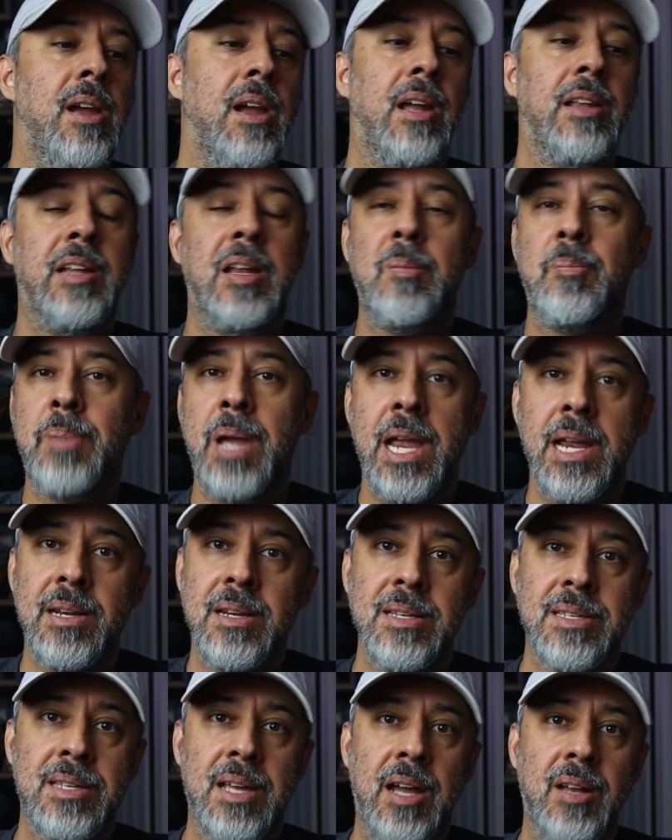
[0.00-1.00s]
and then paint
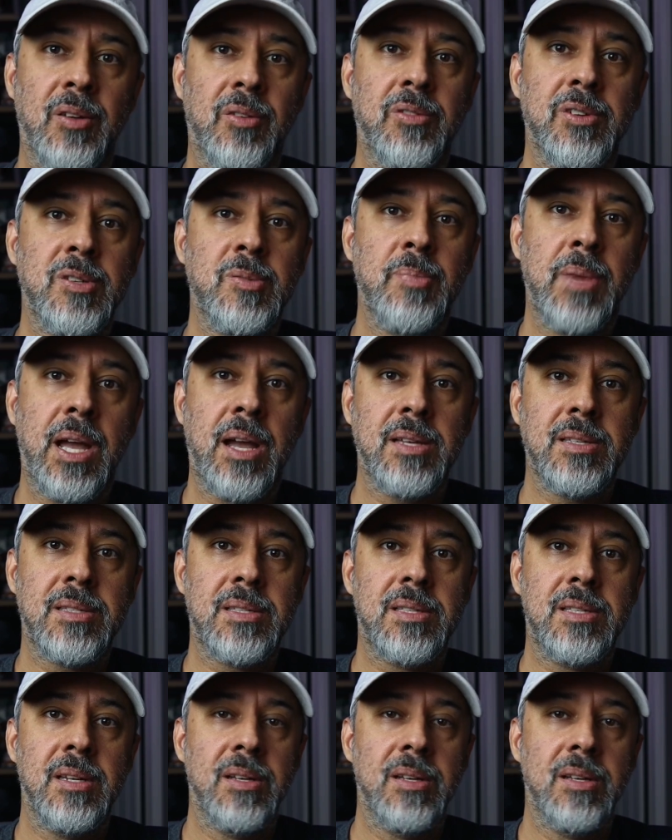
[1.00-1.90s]
inside of those masks,